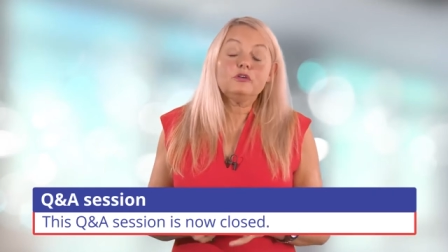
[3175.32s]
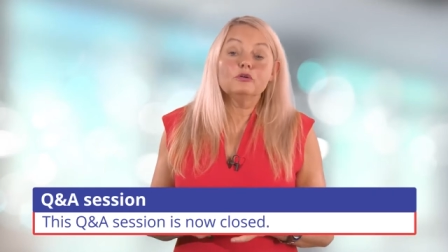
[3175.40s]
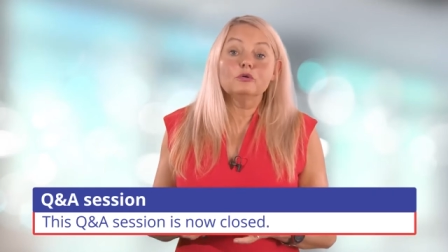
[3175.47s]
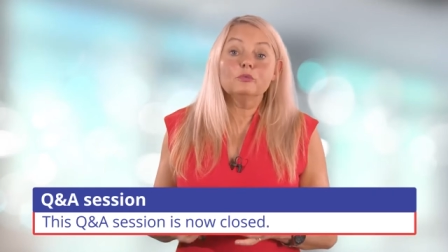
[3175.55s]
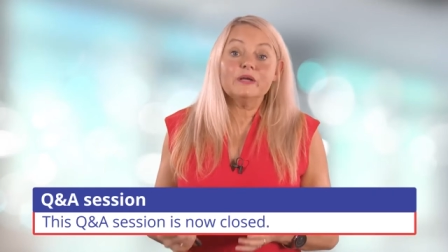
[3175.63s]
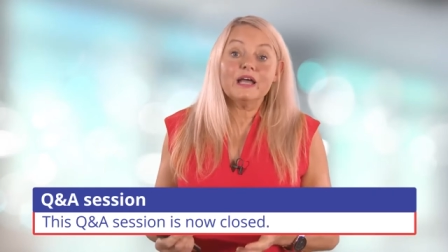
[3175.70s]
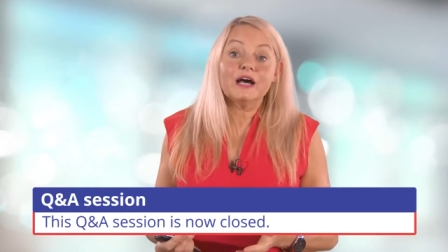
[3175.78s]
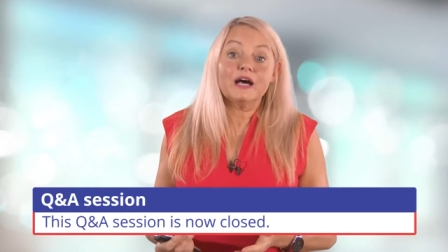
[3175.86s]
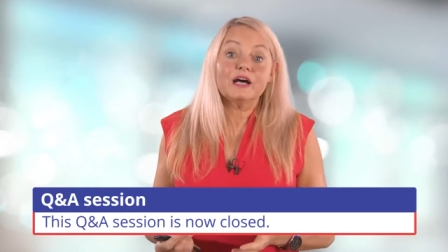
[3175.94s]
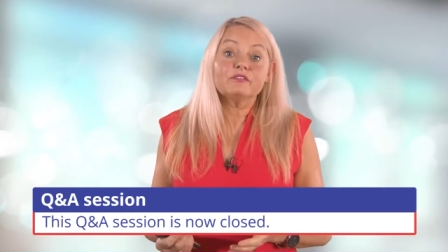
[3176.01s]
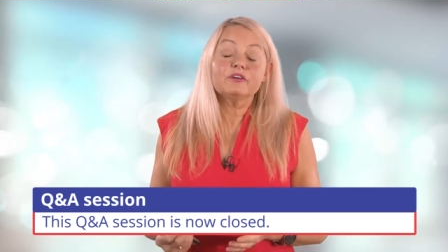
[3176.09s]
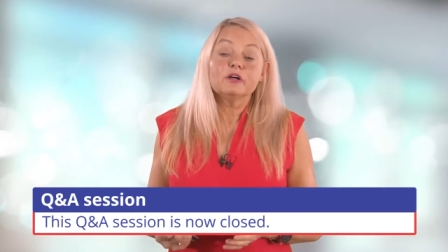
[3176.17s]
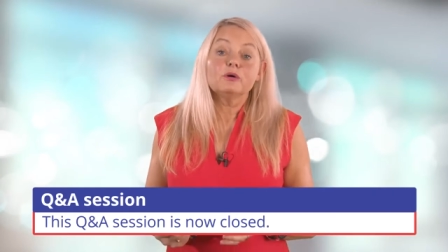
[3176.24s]
or we
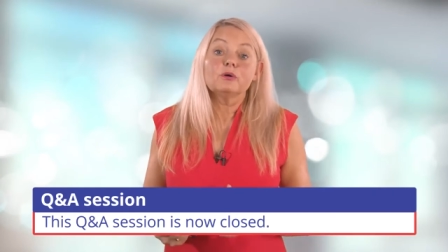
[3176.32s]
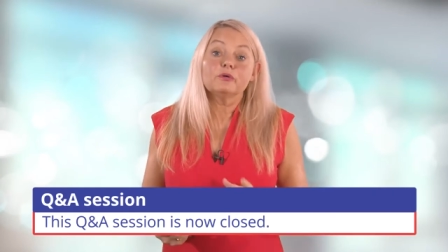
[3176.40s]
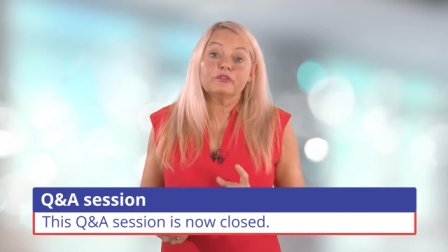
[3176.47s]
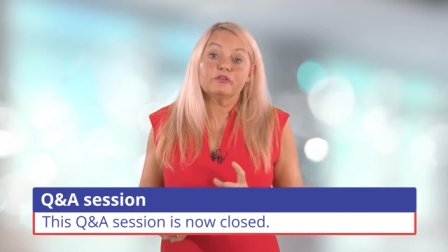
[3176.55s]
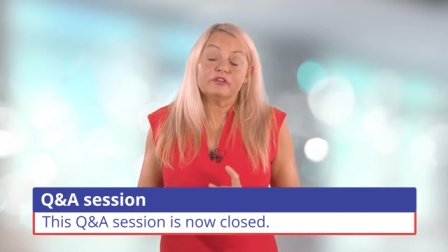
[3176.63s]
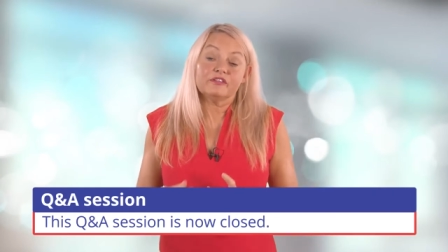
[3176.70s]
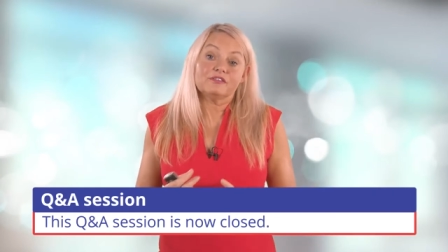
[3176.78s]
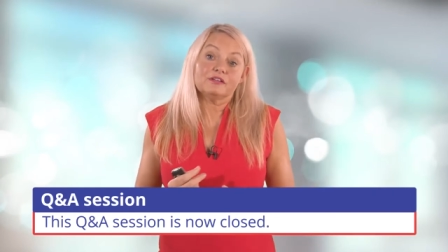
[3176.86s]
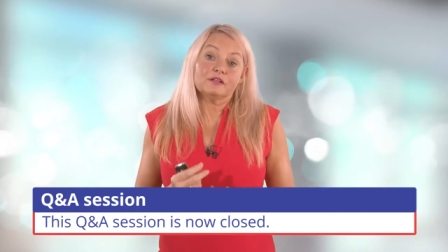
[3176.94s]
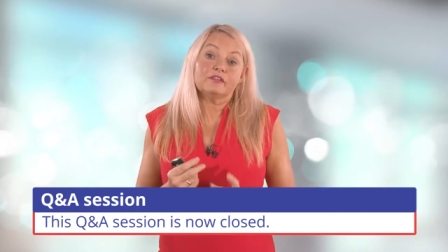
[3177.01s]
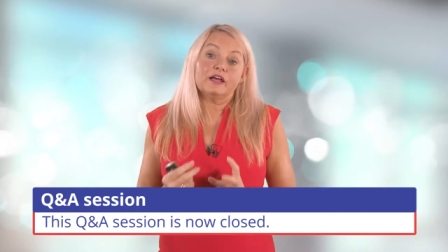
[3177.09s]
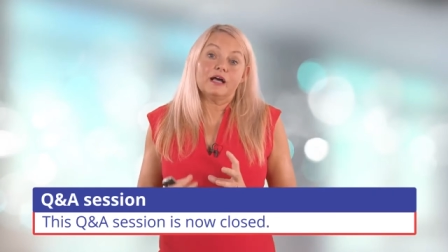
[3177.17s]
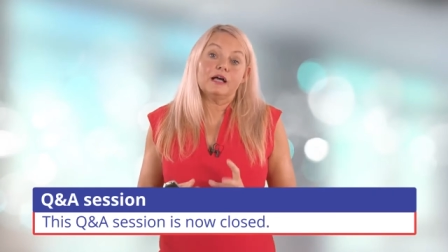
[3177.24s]
have, or there is
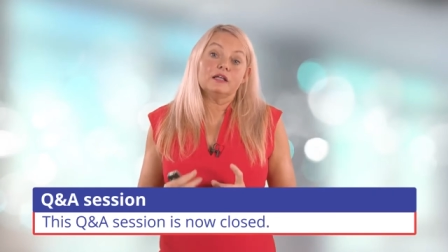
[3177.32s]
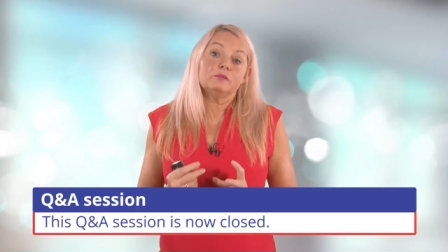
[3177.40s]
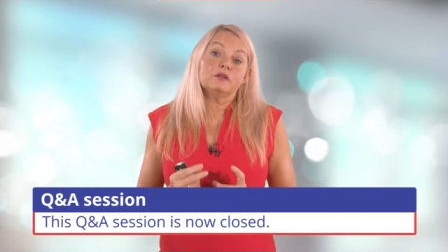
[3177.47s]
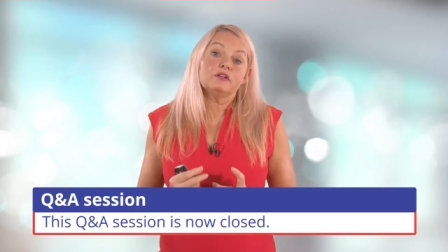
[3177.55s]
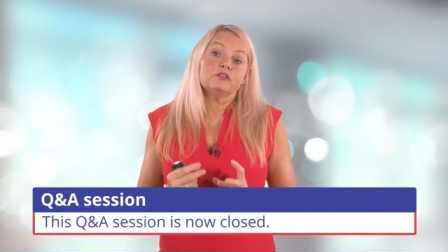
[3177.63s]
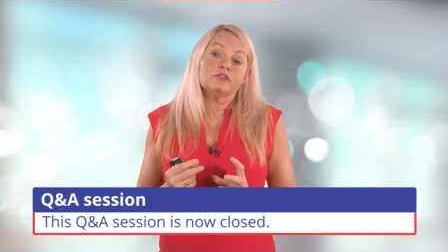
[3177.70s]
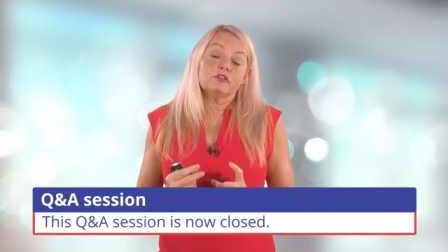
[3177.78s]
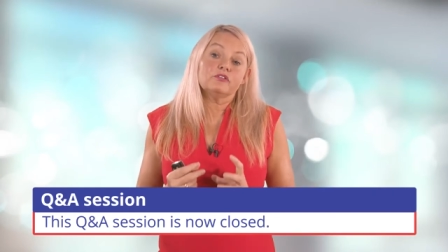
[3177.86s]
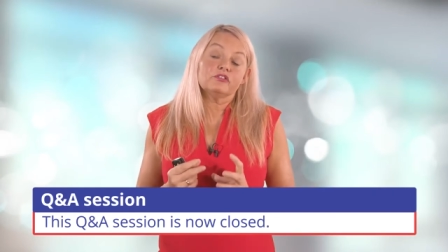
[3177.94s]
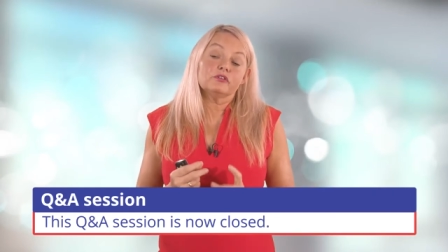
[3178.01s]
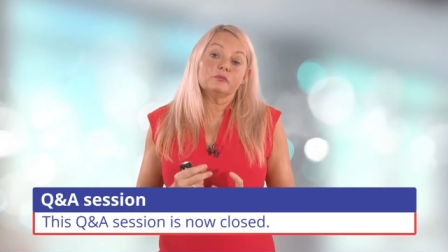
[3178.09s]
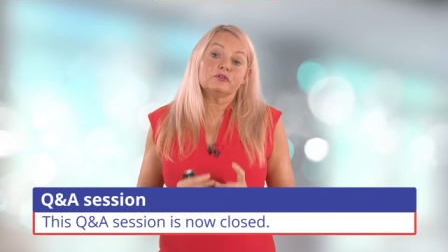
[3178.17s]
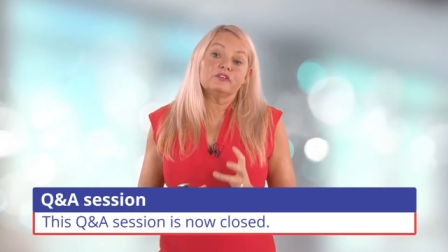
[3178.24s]
still that element, there's
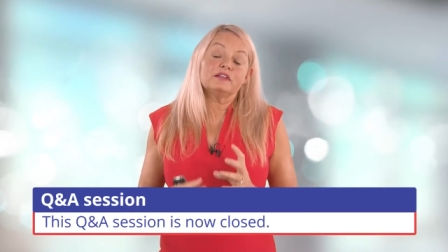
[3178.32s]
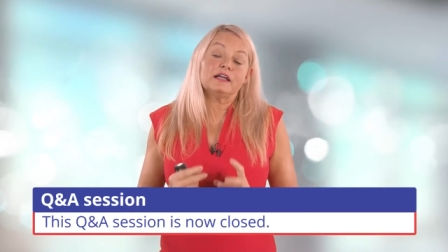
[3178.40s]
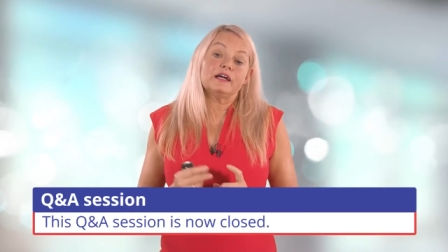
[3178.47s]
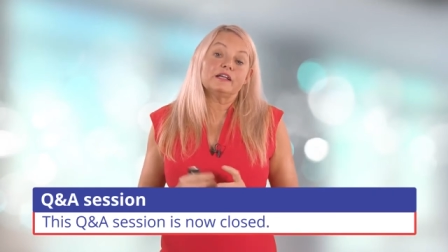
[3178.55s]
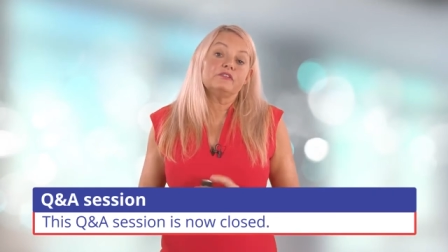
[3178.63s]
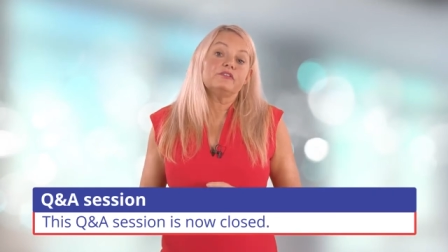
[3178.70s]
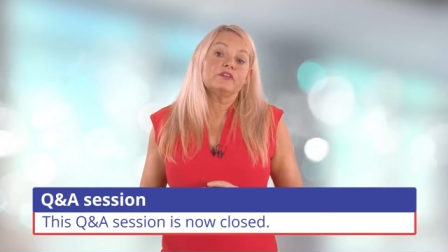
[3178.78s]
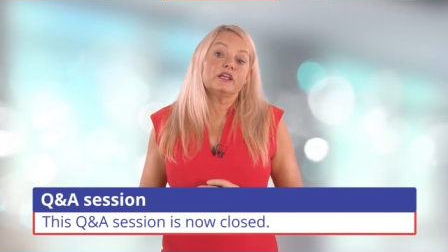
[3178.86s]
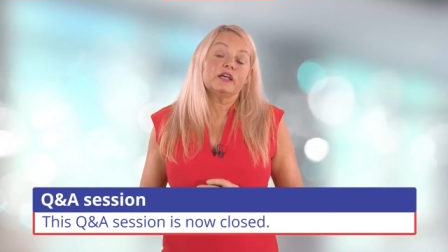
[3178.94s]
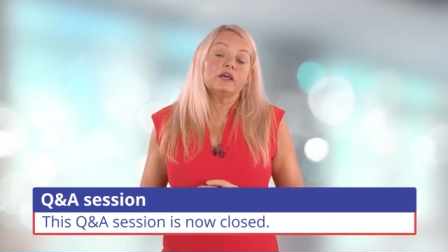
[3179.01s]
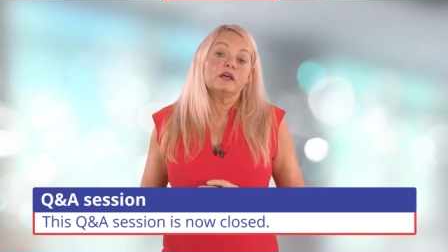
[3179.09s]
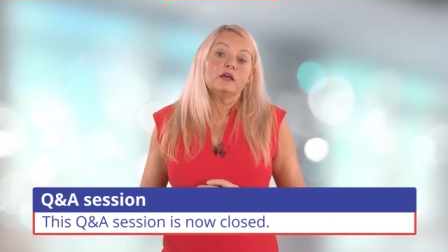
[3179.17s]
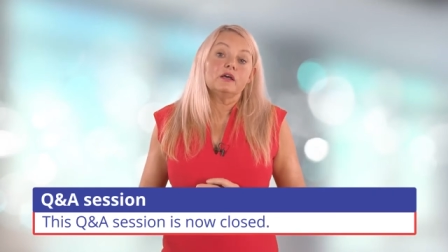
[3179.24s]
some underlying
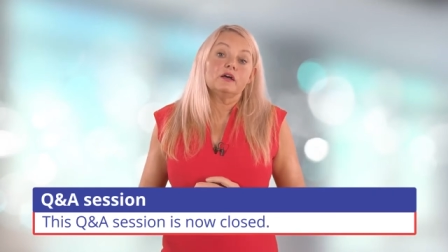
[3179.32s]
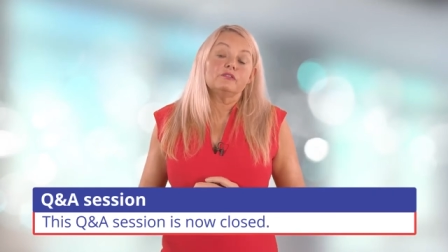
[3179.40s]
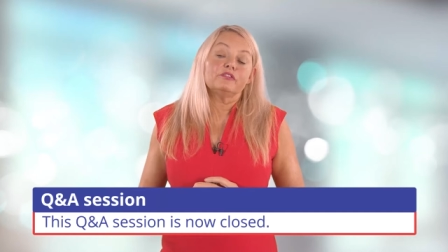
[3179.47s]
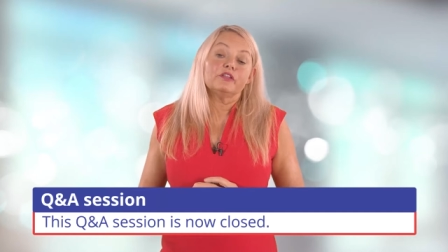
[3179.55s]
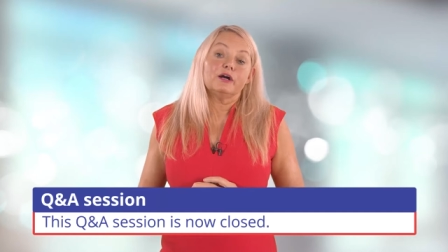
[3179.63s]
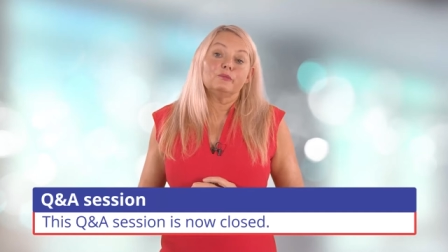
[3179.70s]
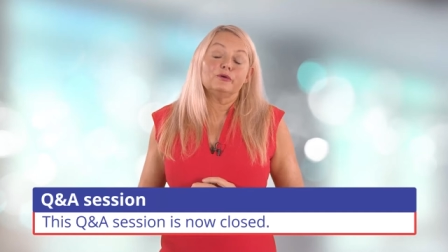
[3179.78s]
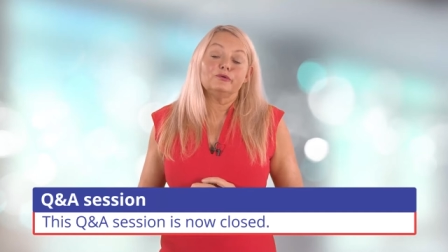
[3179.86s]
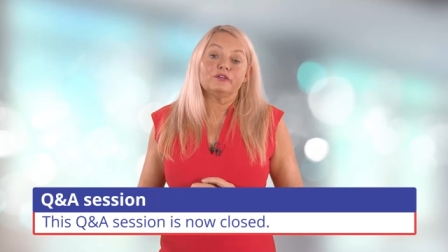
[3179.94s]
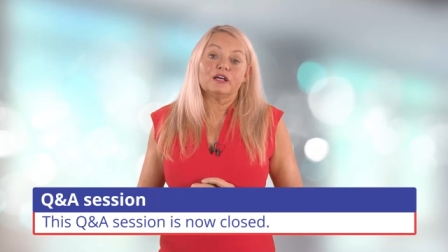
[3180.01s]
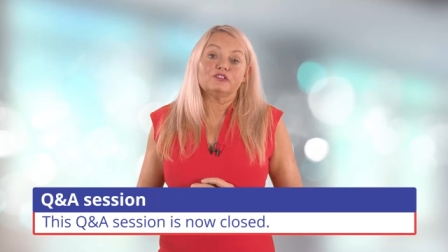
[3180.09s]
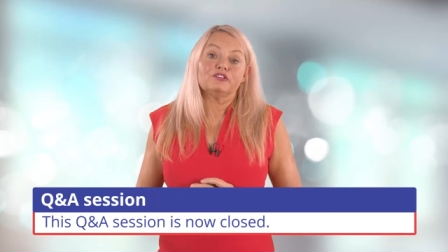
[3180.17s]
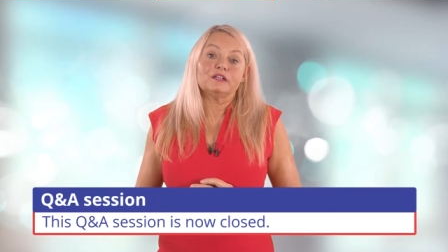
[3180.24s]
fear of that wound
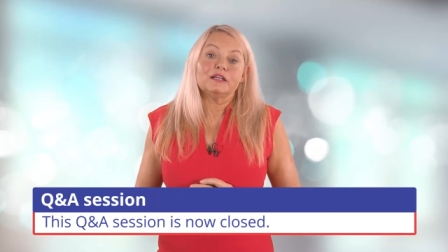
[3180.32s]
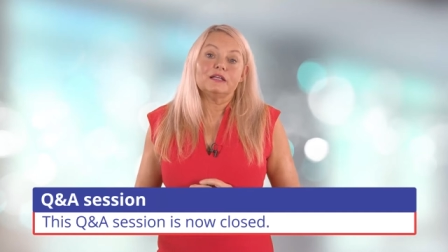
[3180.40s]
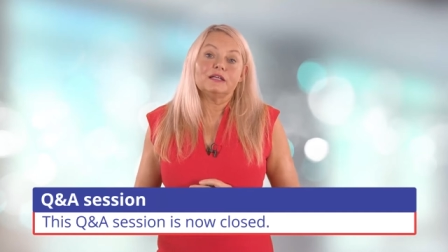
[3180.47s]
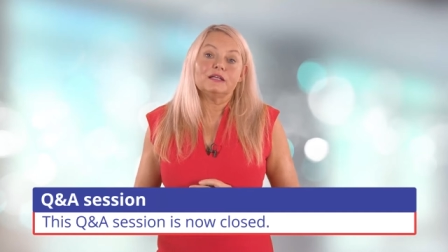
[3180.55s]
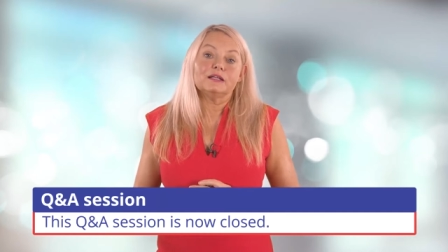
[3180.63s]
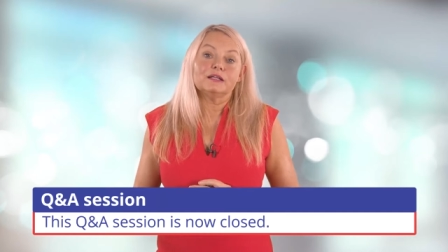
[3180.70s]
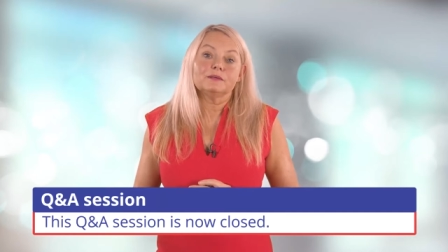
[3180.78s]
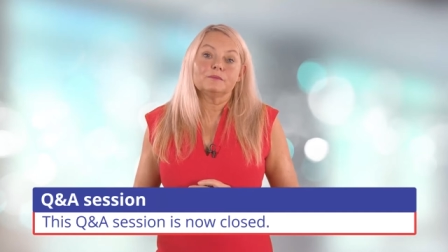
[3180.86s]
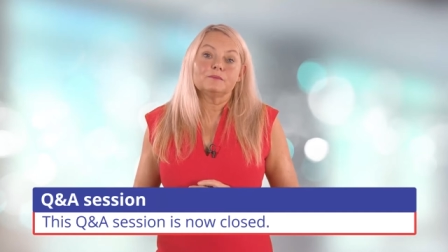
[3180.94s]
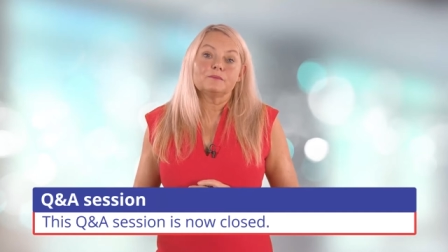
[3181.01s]
actually healing.